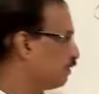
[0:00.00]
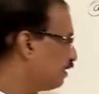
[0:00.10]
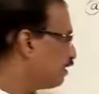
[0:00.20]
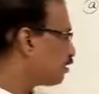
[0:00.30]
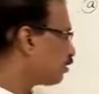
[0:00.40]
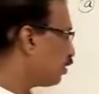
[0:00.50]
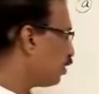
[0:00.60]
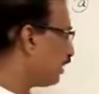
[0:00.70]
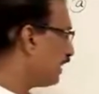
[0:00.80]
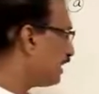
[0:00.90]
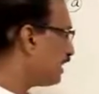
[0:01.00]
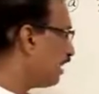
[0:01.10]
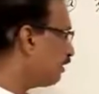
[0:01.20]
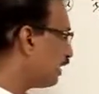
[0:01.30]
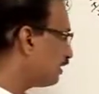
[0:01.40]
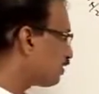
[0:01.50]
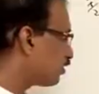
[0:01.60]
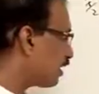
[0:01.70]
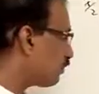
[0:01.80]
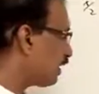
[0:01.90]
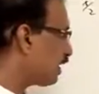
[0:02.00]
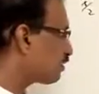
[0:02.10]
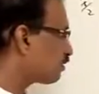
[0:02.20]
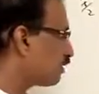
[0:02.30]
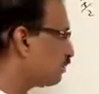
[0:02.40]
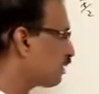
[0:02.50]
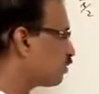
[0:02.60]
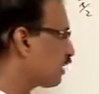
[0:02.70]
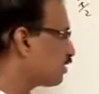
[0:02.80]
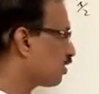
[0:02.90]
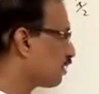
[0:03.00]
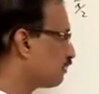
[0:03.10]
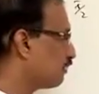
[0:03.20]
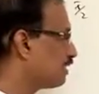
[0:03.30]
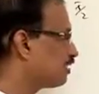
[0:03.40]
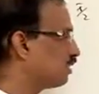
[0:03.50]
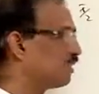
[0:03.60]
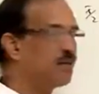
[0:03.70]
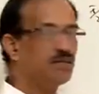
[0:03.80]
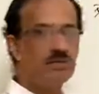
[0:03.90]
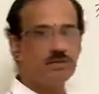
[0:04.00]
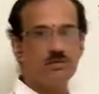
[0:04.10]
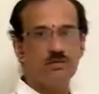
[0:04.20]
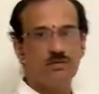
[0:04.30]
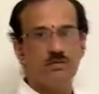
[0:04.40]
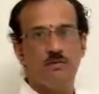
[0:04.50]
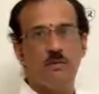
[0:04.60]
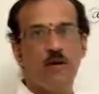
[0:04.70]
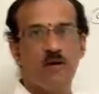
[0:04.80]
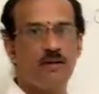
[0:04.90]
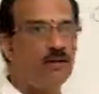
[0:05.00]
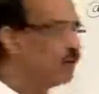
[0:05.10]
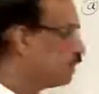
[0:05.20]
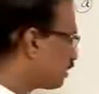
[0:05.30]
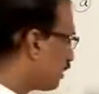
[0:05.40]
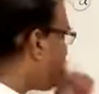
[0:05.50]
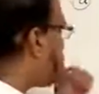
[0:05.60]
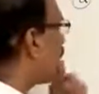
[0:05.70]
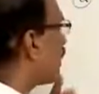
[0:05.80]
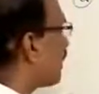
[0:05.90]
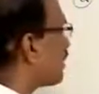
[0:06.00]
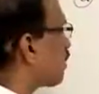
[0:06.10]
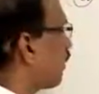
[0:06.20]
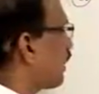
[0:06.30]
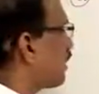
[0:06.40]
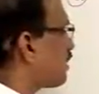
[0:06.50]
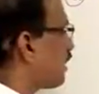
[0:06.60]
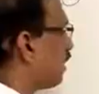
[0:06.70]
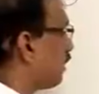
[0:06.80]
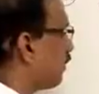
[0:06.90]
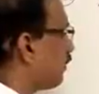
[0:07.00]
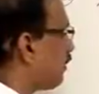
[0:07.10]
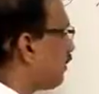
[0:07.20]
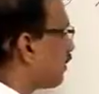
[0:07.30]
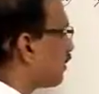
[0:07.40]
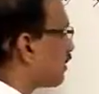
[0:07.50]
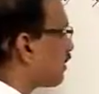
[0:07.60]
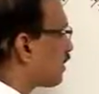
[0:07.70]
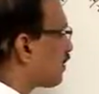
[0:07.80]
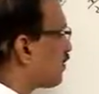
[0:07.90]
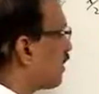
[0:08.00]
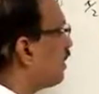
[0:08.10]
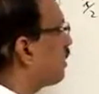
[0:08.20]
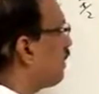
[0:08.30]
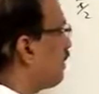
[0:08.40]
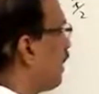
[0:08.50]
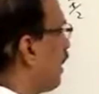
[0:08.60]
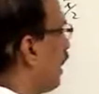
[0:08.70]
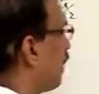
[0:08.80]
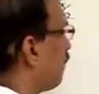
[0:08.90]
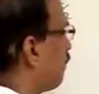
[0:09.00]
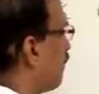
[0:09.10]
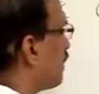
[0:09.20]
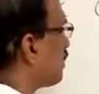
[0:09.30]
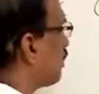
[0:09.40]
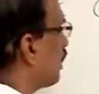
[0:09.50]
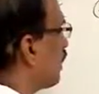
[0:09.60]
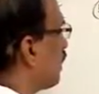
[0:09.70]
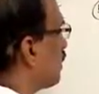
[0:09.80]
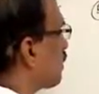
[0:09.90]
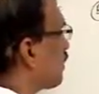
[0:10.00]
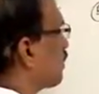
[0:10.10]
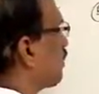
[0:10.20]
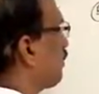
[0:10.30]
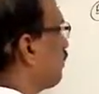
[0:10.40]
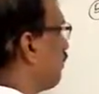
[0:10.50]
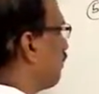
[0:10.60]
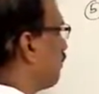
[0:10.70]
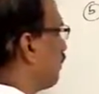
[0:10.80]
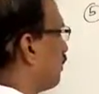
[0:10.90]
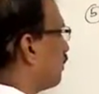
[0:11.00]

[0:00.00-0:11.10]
So you get now x square by a square plus y square by b square equal to 1. So now a square is here 16 and b square is 4.